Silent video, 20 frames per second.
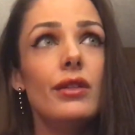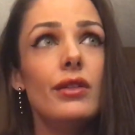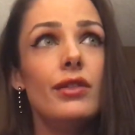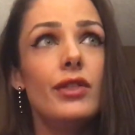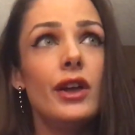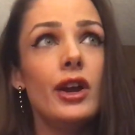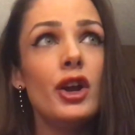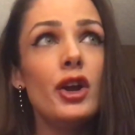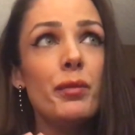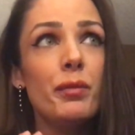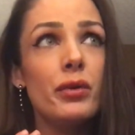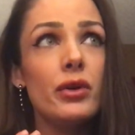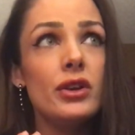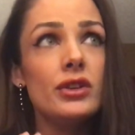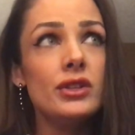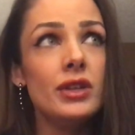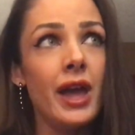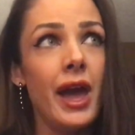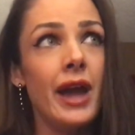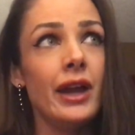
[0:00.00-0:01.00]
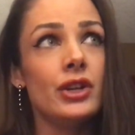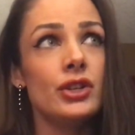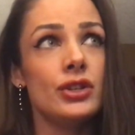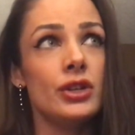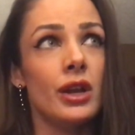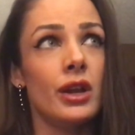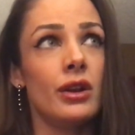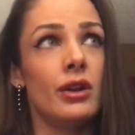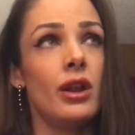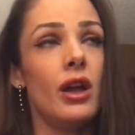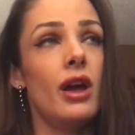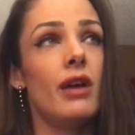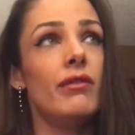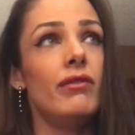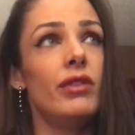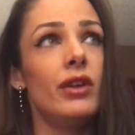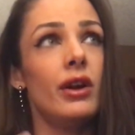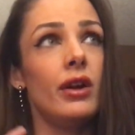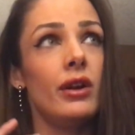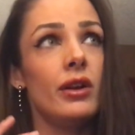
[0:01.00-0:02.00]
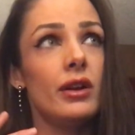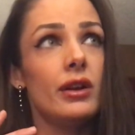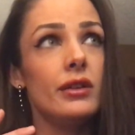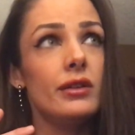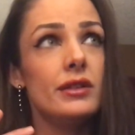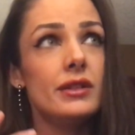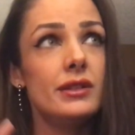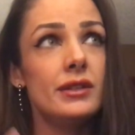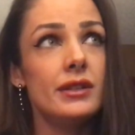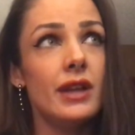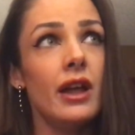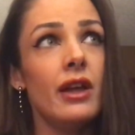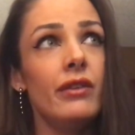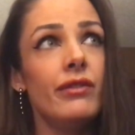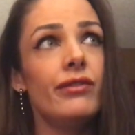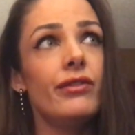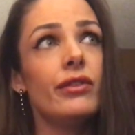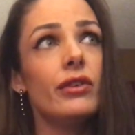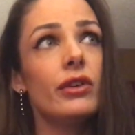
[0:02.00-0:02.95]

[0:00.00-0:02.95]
their protection of their self